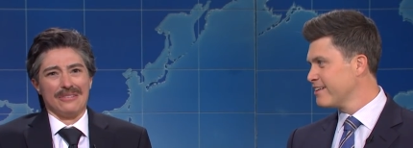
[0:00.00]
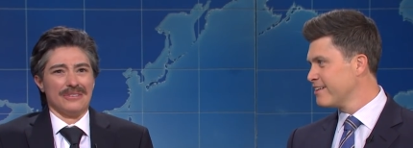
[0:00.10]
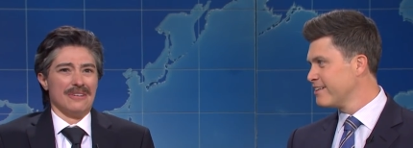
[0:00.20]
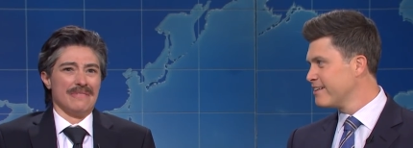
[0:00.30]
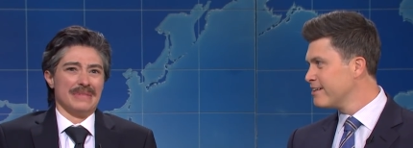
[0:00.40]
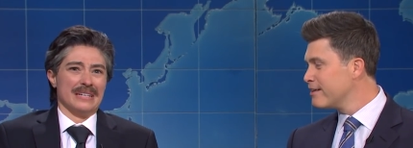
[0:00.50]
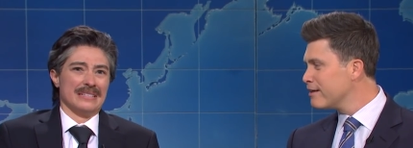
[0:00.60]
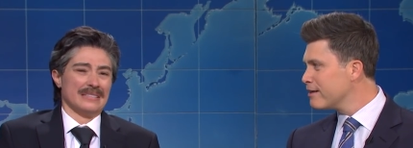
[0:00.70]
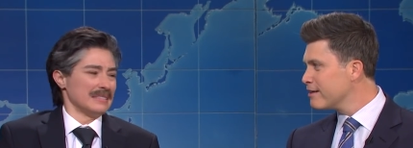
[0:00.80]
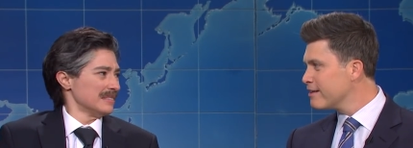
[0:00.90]
Speaker 1: don't know,
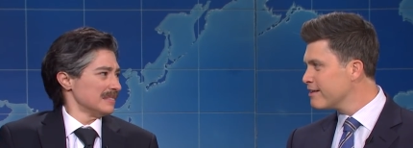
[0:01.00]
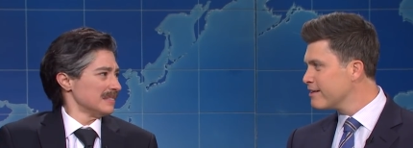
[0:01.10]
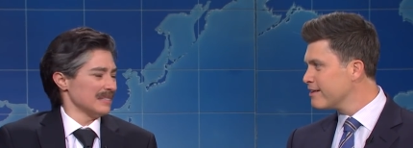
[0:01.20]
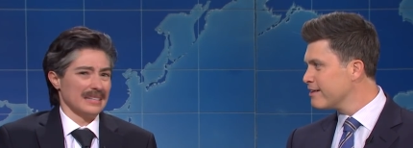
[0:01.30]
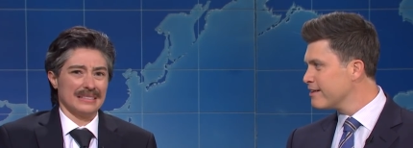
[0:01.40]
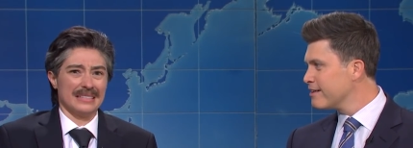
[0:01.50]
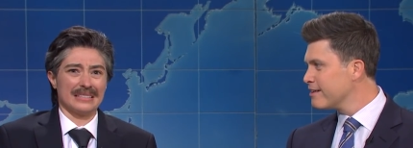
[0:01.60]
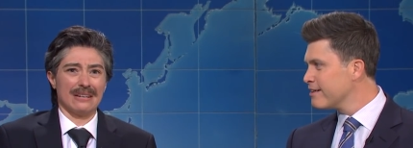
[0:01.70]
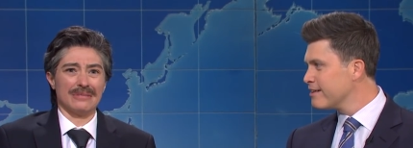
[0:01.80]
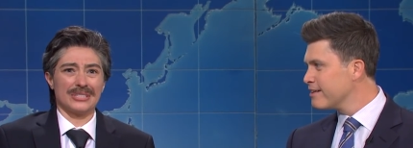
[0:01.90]
man. I think
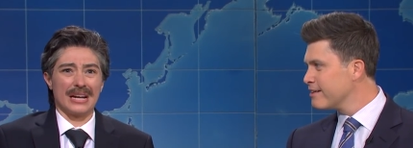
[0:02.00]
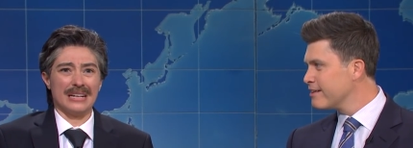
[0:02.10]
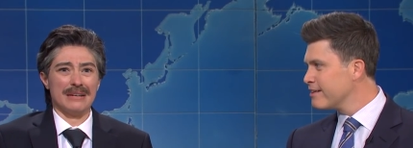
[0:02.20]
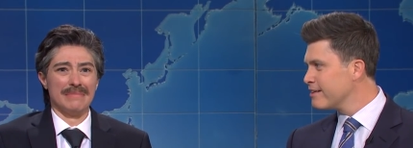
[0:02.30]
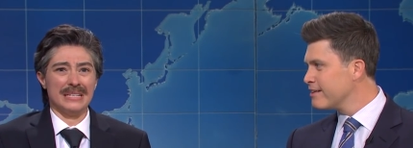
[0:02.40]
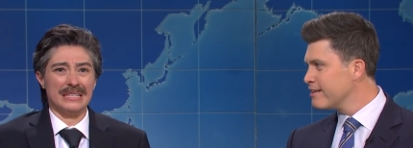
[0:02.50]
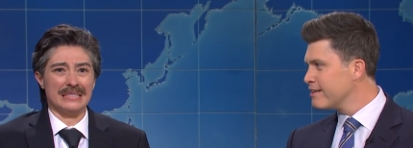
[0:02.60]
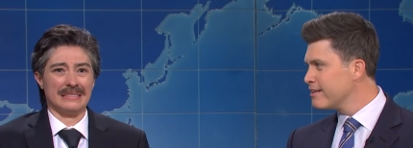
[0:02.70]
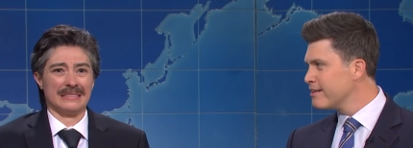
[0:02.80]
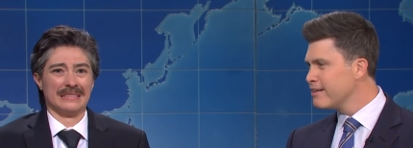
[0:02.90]
that was kind of
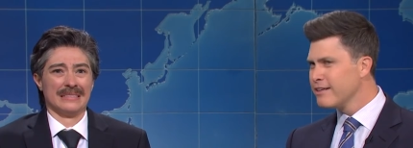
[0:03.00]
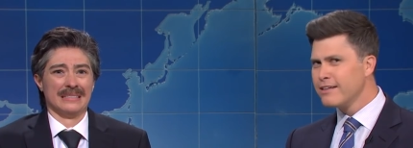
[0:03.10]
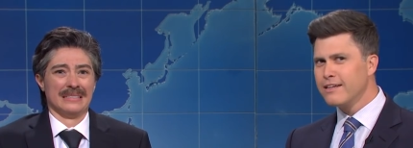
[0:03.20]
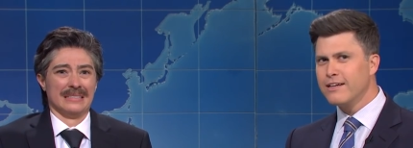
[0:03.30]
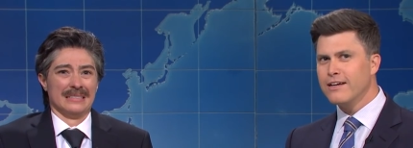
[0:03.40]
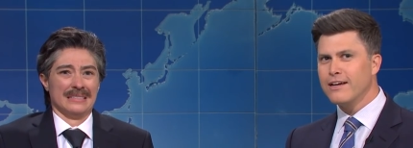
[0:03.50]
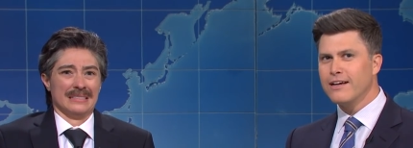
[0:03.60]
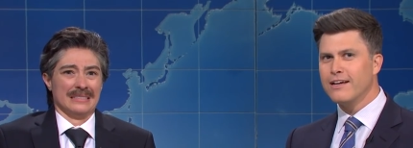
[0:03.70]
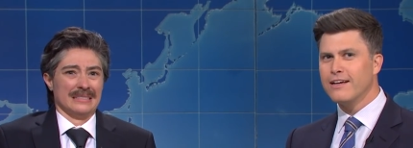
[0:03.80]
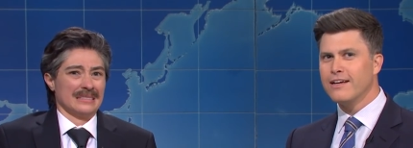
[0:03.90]
mean.
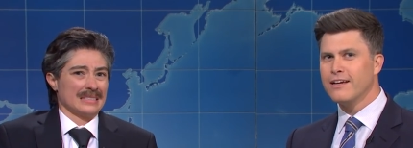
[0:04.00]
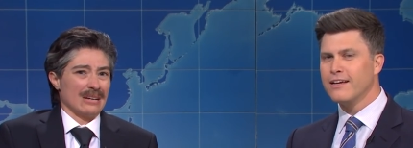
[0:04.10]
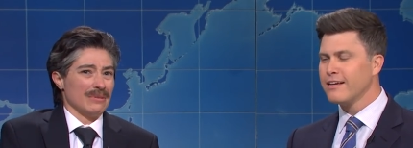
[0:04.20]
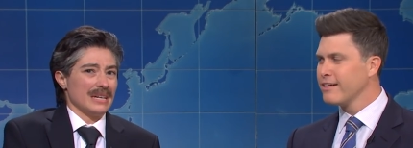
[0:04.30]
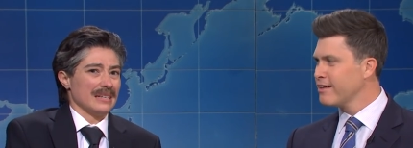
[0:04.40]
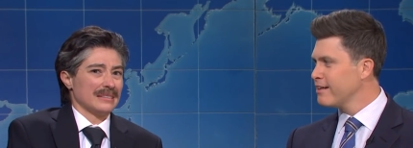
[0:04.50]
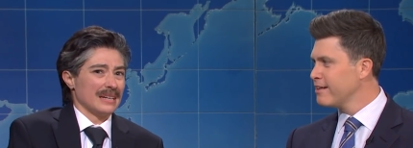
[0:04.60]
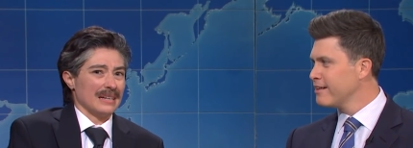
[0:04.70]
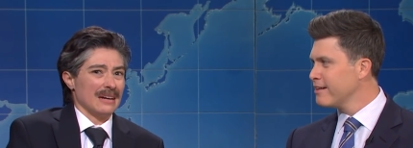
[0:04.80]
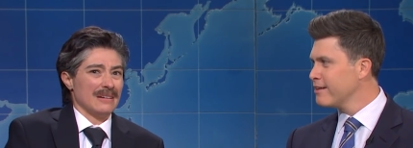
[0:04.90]
Can we edit
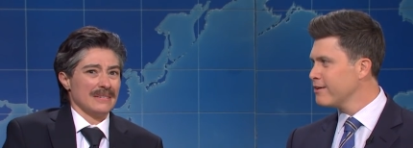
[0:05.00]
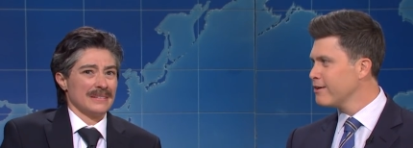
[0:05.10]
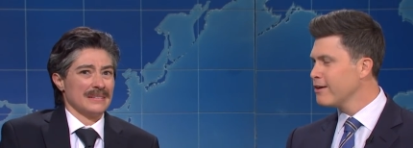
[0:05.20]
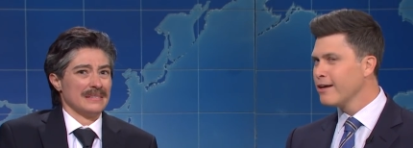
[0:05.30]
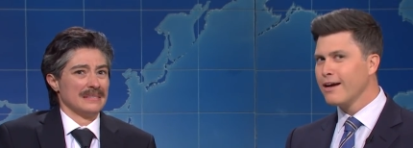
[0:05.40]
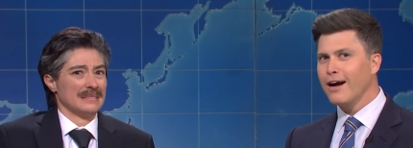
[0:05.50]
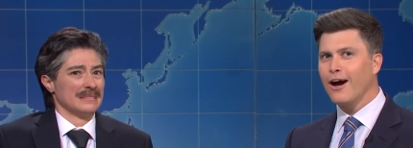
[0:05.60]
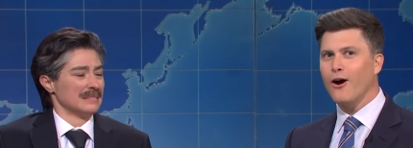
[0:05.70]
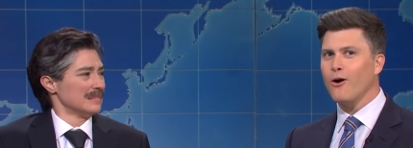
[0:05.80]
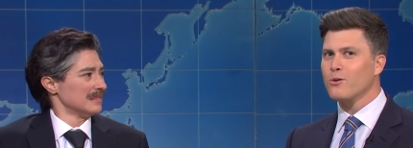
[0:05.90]
that out?
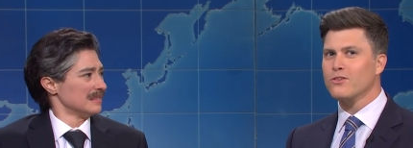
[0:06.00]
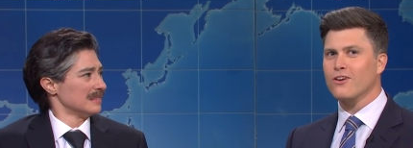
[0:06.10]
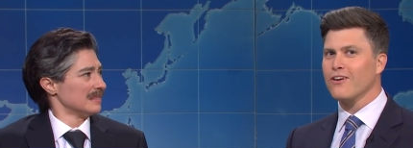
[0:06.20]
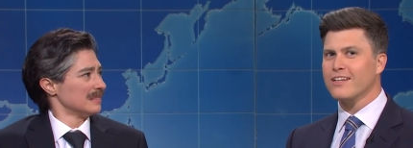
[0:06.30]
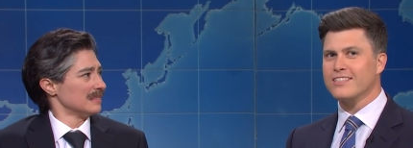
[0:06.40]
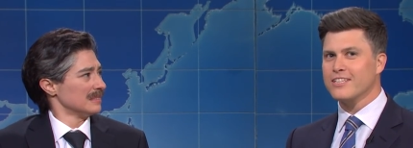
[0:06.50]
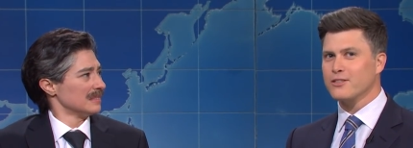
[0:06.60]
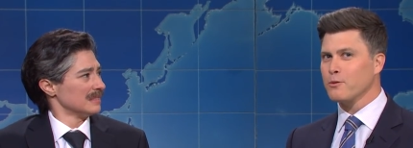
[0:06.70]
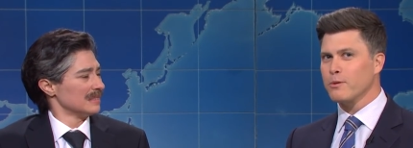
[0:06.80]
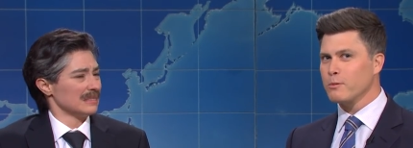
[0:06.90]
Speaker 2: Oh, sorry,
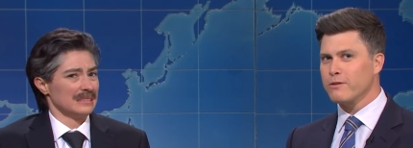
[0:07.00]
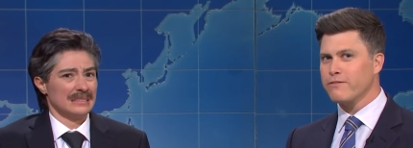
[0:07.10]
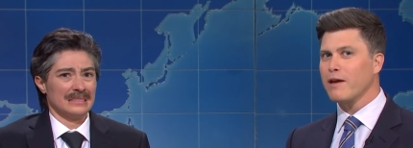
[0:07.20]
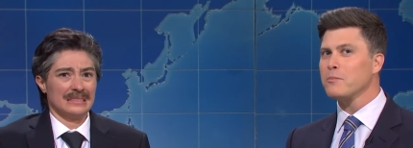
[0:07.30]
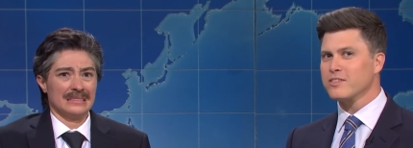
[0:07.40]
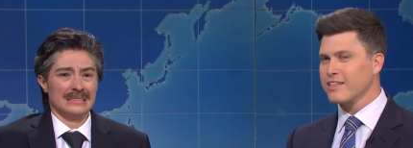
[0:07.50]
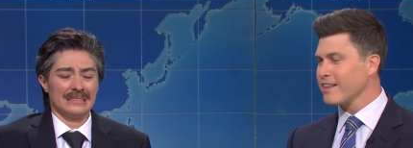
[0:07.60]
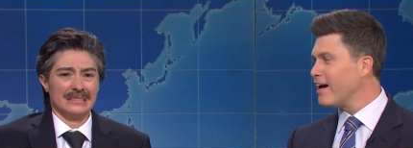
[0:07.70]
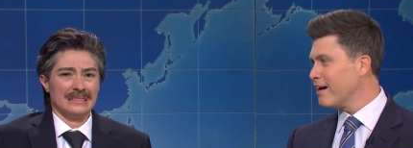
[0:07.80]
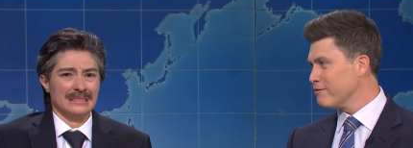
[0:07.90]
Cesar, we're famously
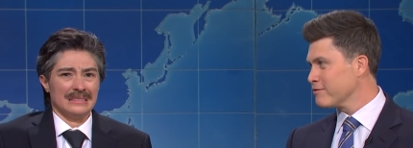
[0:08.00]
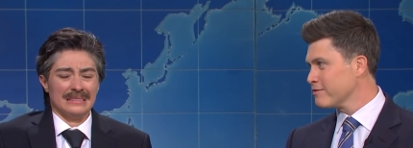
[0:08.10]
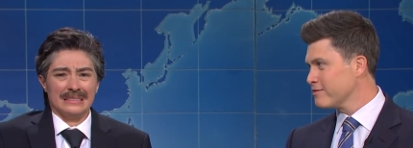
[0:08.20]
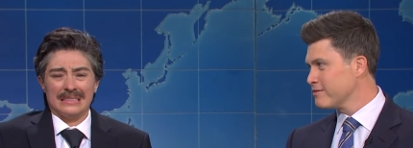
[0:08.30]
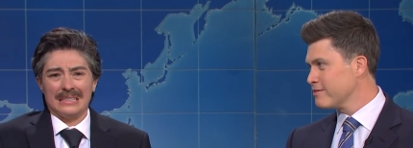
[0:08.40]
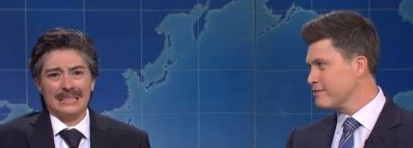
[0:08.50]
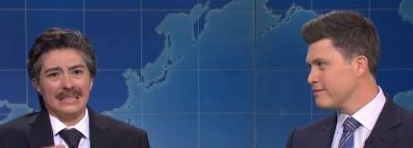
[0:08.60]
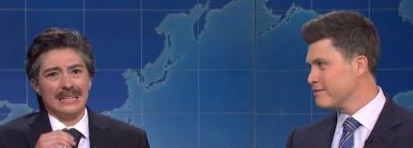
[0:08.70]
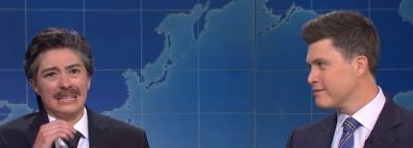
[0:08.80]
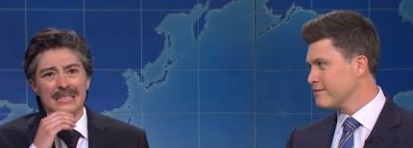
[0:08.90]
live.
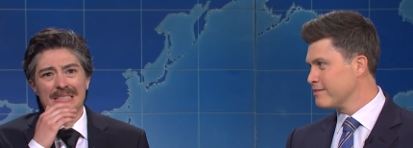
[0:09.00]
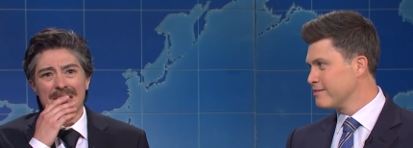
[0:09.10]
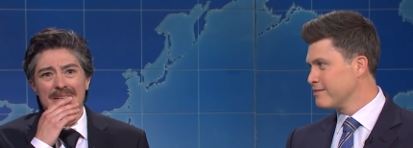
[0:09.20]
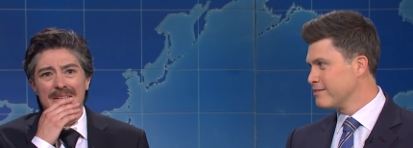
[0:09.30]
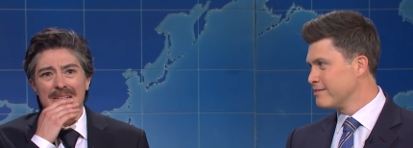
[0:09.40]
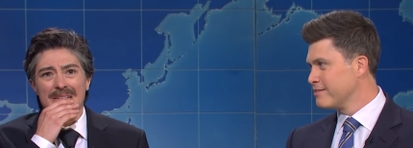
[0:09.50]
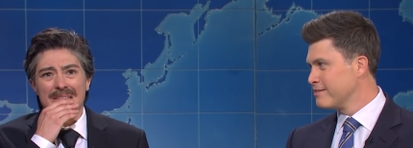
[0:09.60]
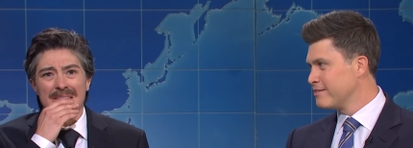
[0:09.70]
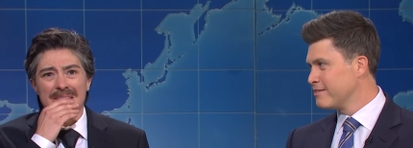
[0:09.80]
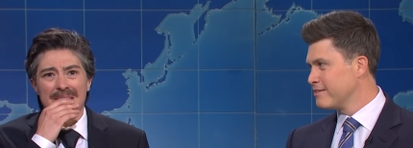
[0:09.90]
I know.
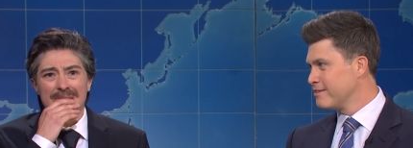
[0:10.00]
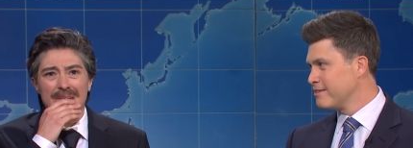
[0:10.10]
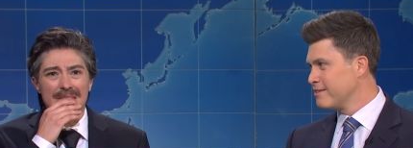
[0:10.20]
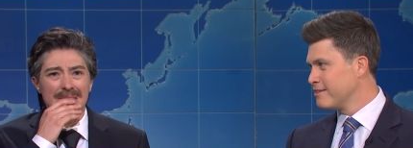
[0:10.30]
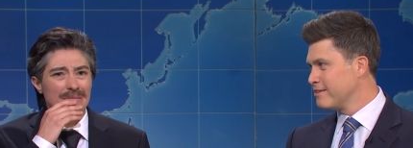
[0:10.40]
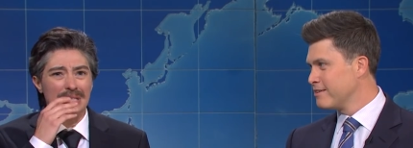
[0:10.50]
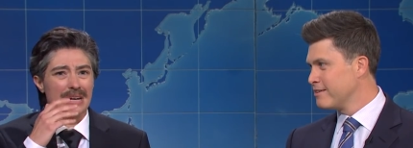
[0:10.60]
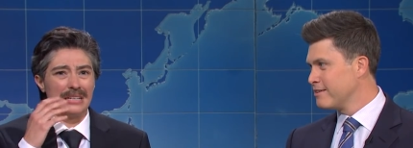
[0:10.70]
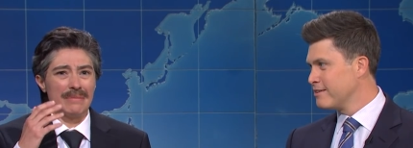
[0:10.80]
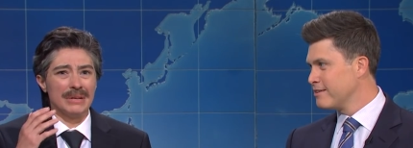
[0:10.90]
Speaker 1: What
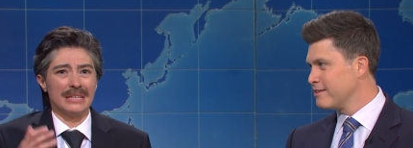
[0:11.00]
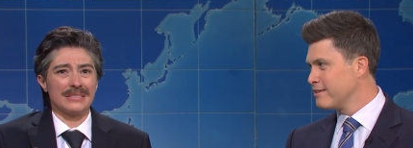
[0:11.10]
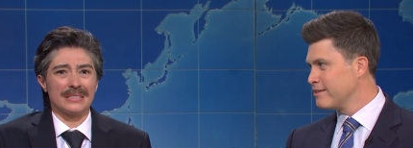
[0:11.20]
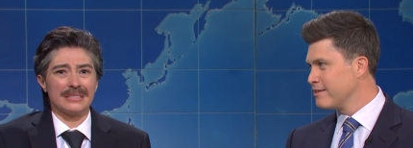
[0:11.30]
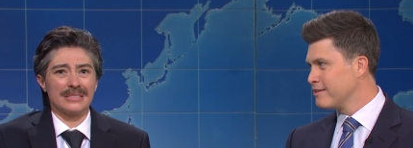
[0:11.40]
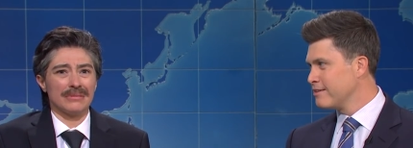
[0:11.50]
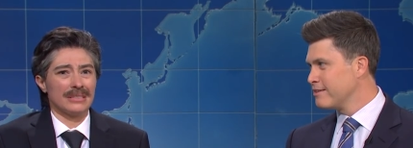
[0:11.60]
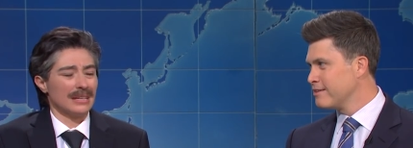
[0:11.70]
kind of man says something